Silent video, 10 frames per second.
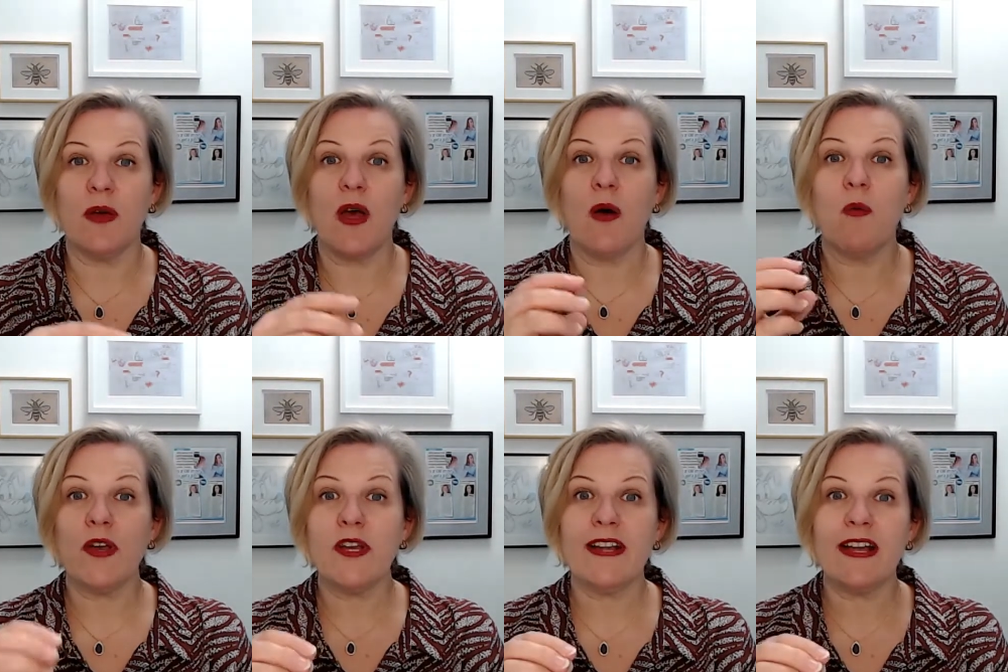
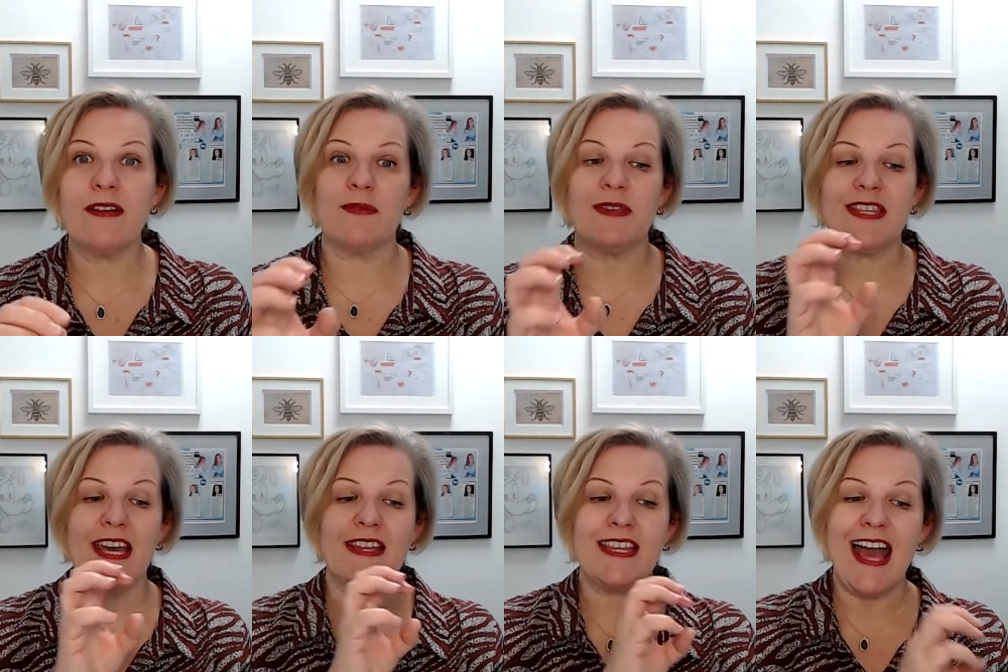What you now do is
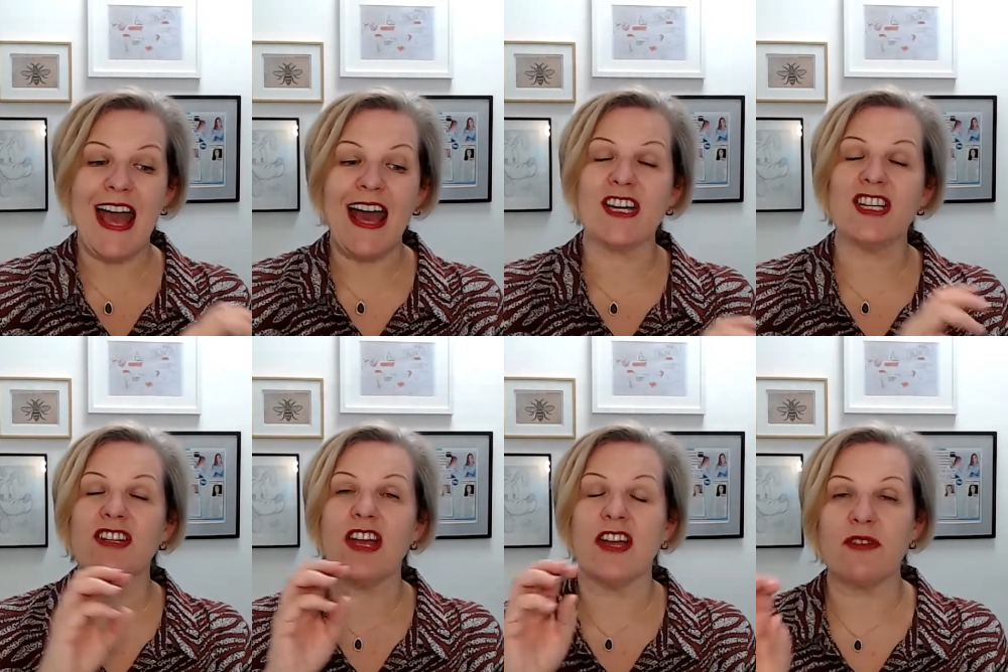take the
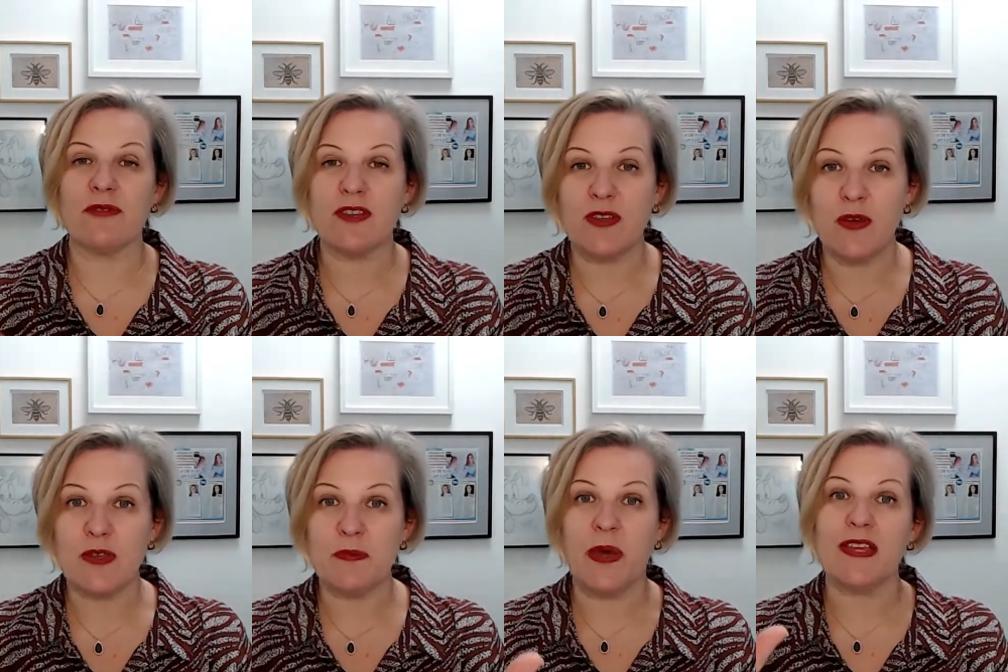action and the results
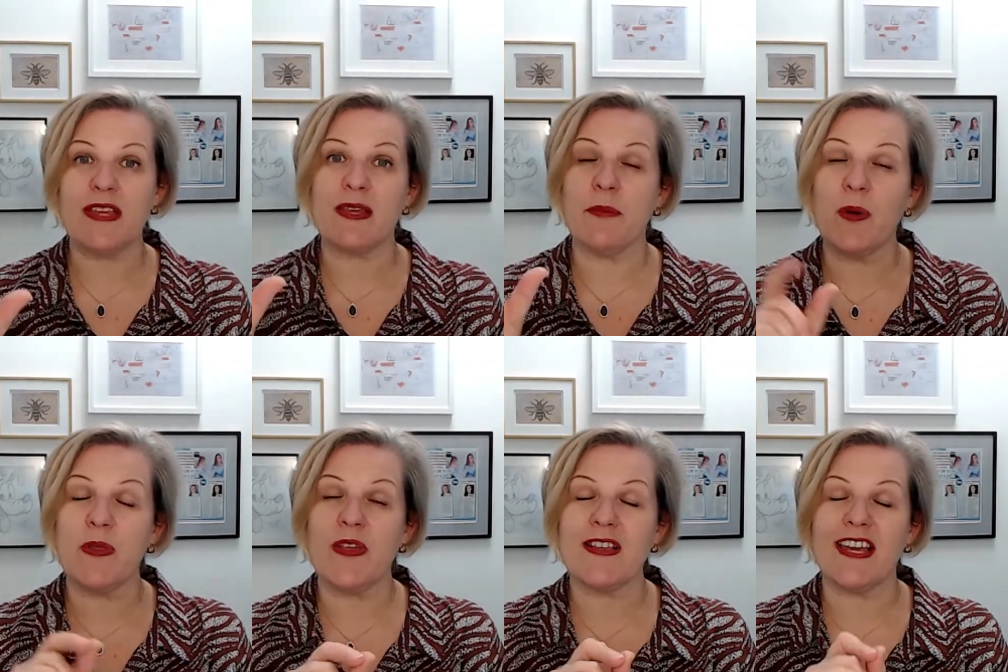bits and put
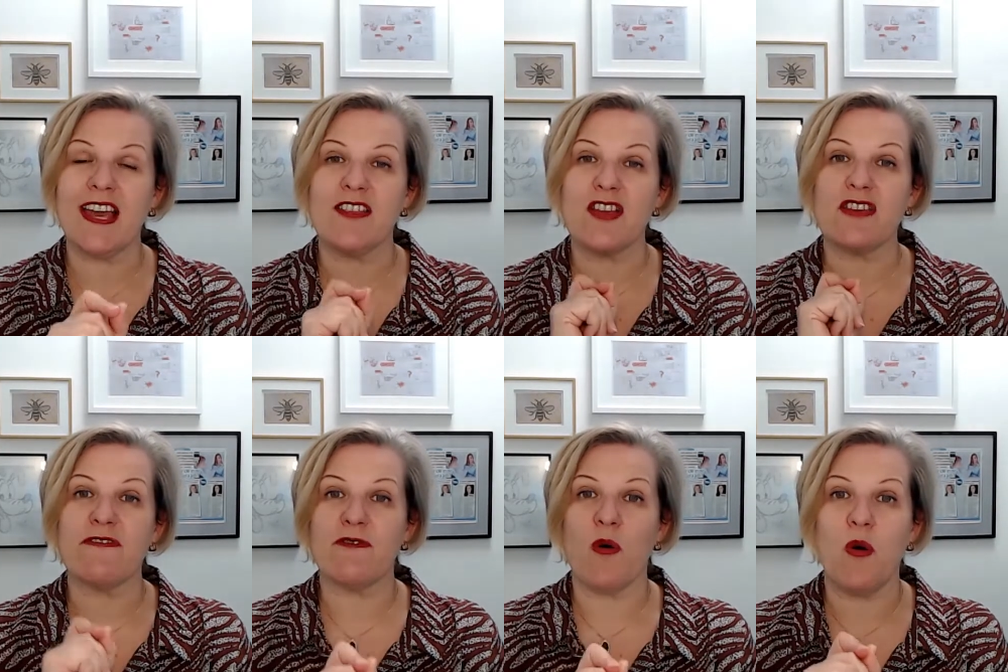that together to
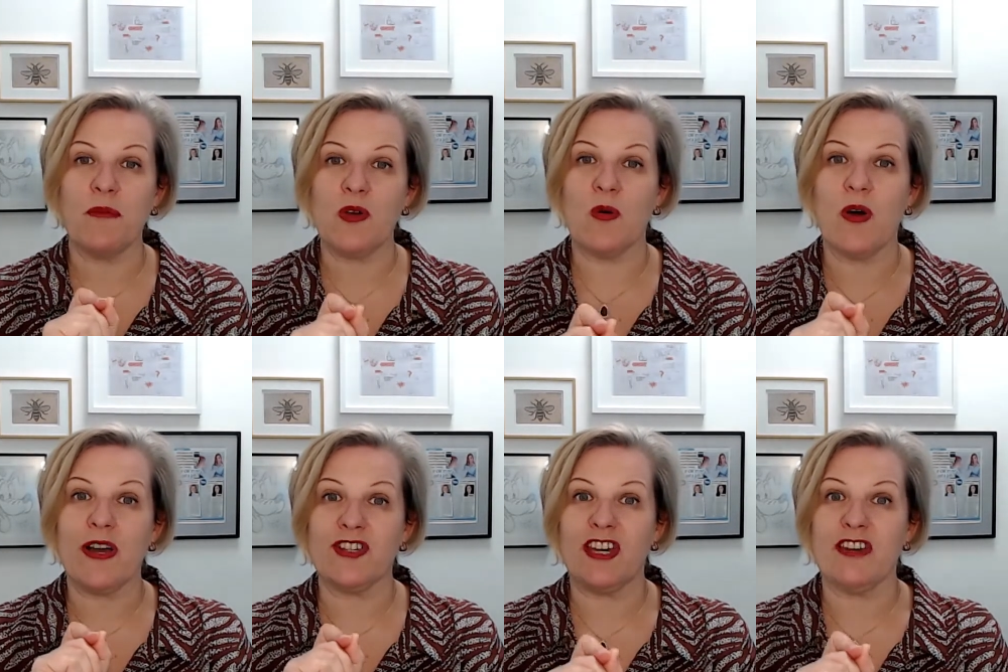form your
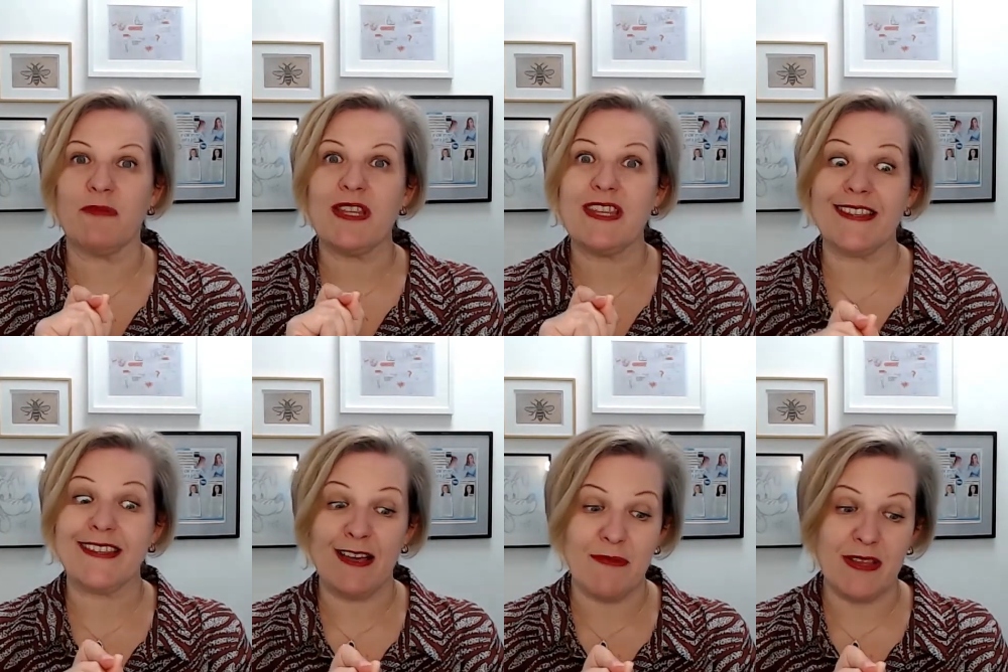achievement
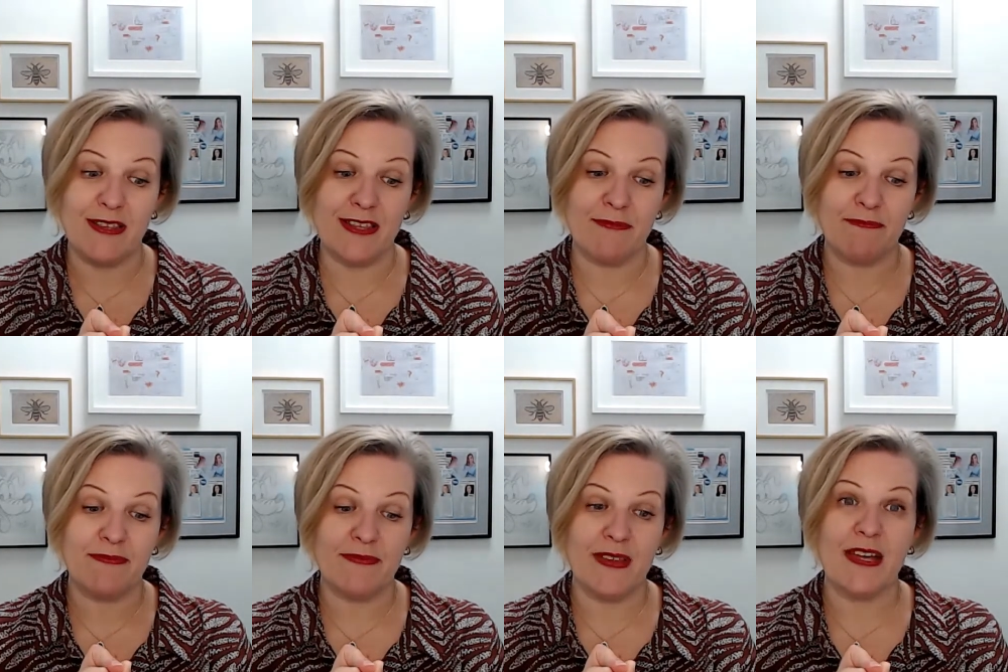statement.
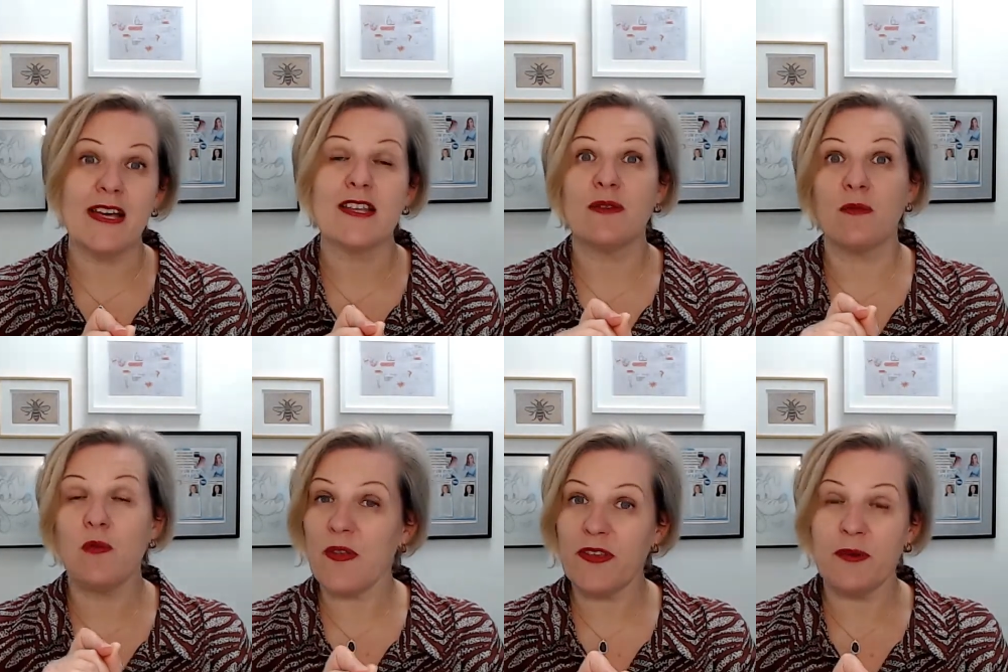So
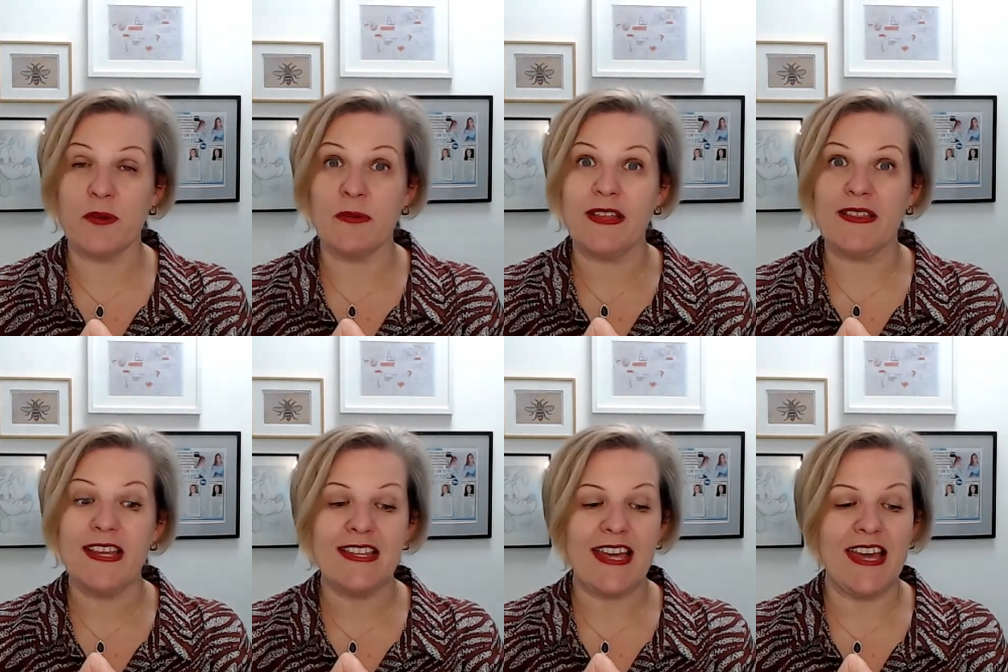what it would be in
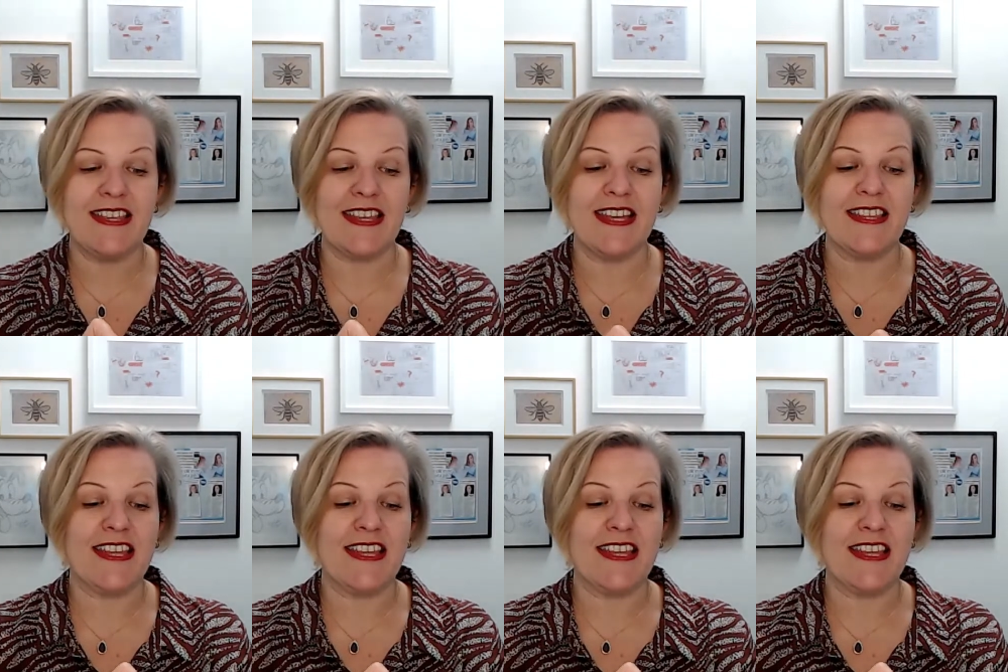this case is